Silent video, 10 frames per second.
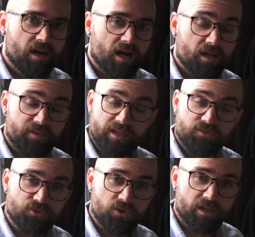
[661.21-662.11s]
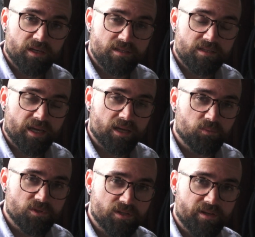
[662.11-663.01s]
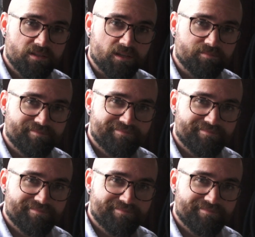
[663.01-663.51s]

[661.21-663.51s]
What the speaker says: Thanks for joining us, and we'll see you next time.